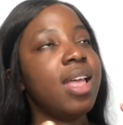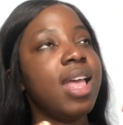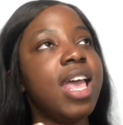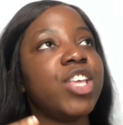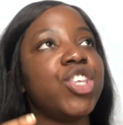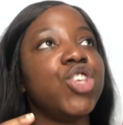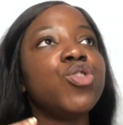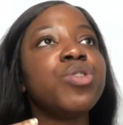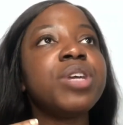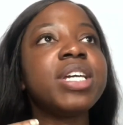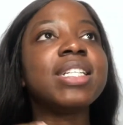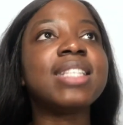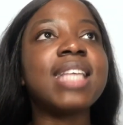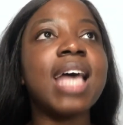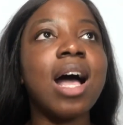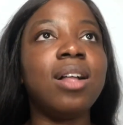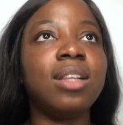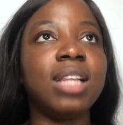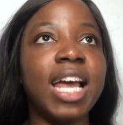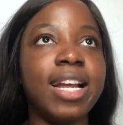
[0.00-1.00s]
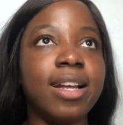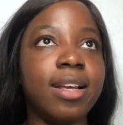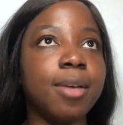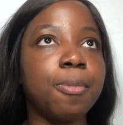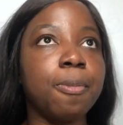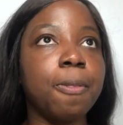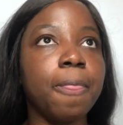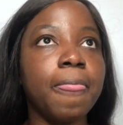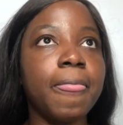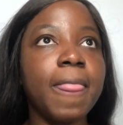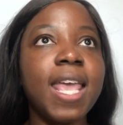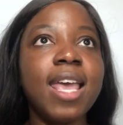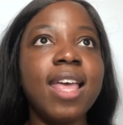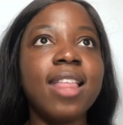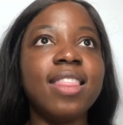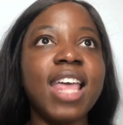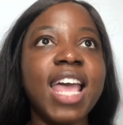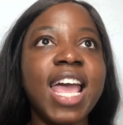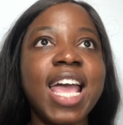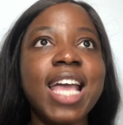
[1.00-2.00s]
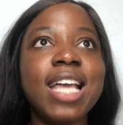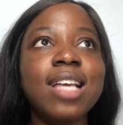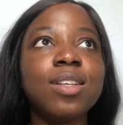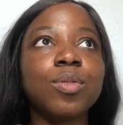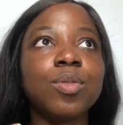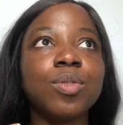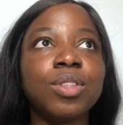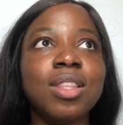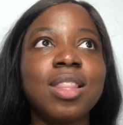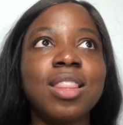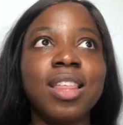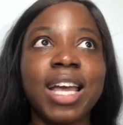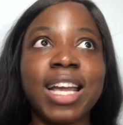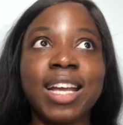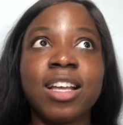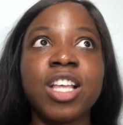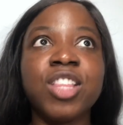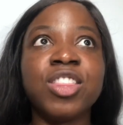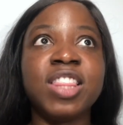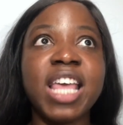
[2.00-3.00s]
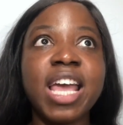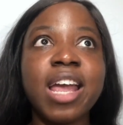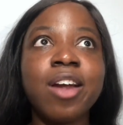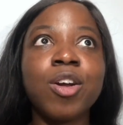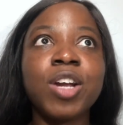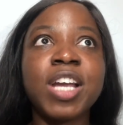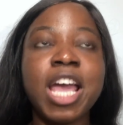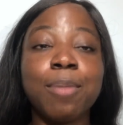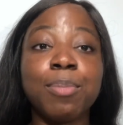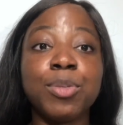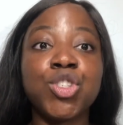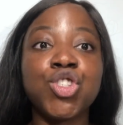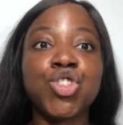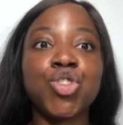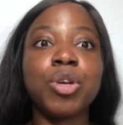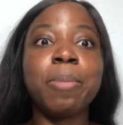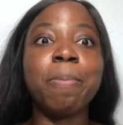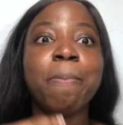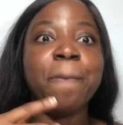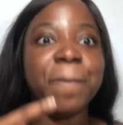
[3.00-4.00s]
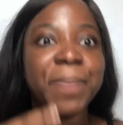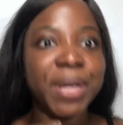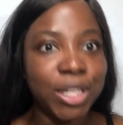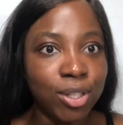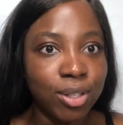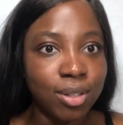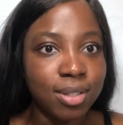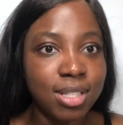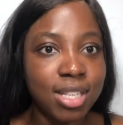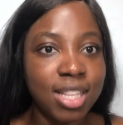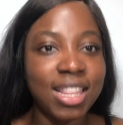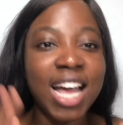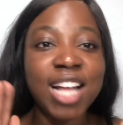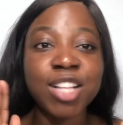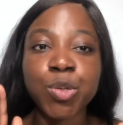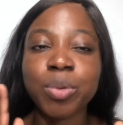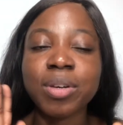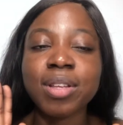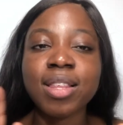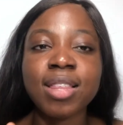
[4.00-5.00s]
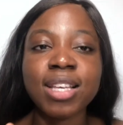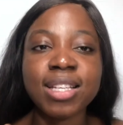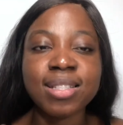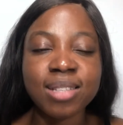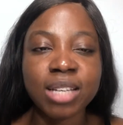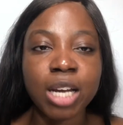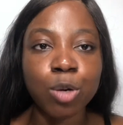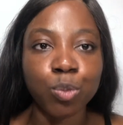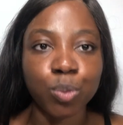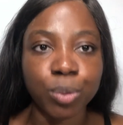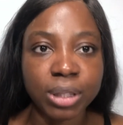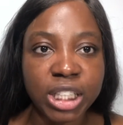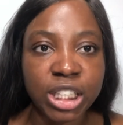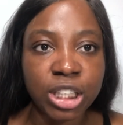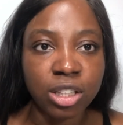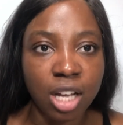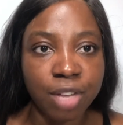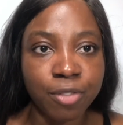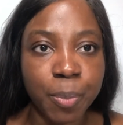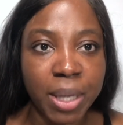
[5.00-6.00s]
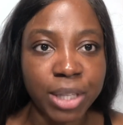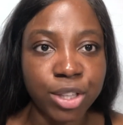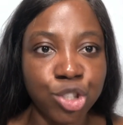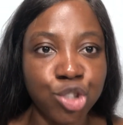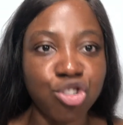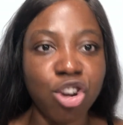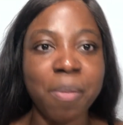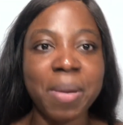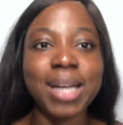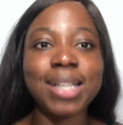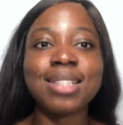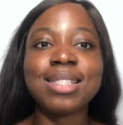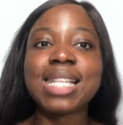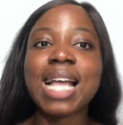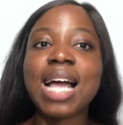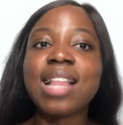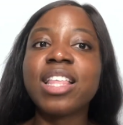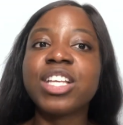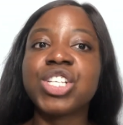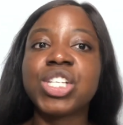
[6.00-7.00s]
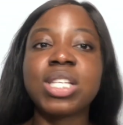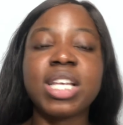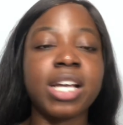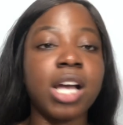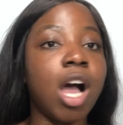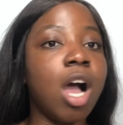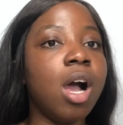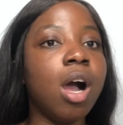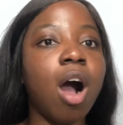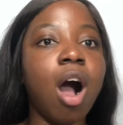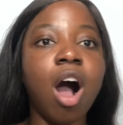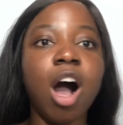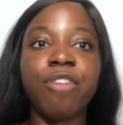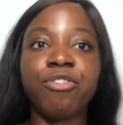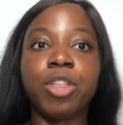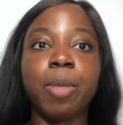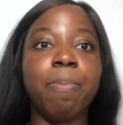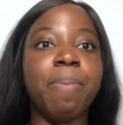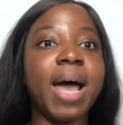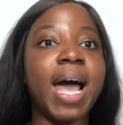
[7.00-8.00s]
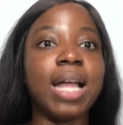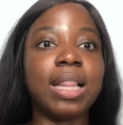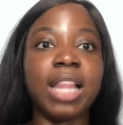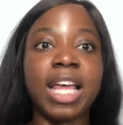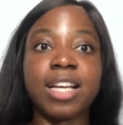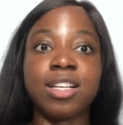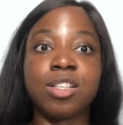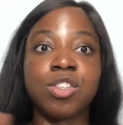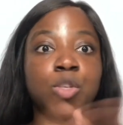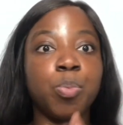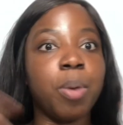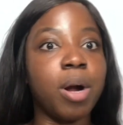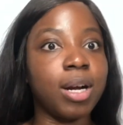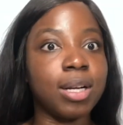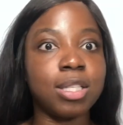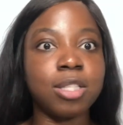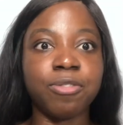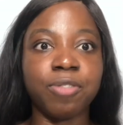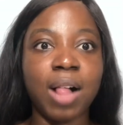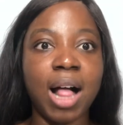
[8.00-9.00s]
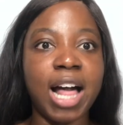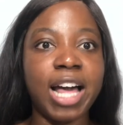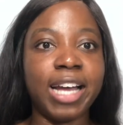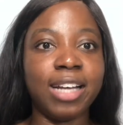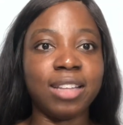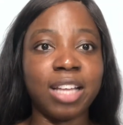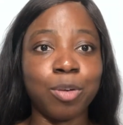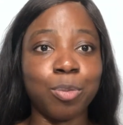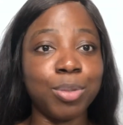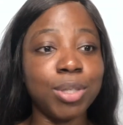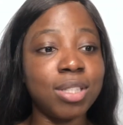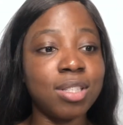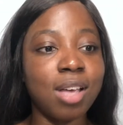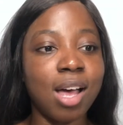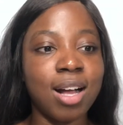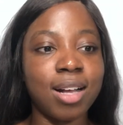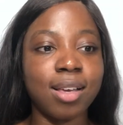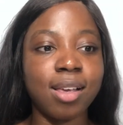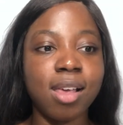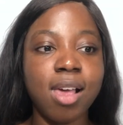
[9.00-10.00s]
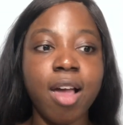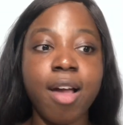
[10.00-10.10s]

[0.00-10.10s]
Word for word: you can tell like they like their chemistry builds. That's one of the things that I really love about this drama. It's not like just like off the bat, like sparks flying, like real talk.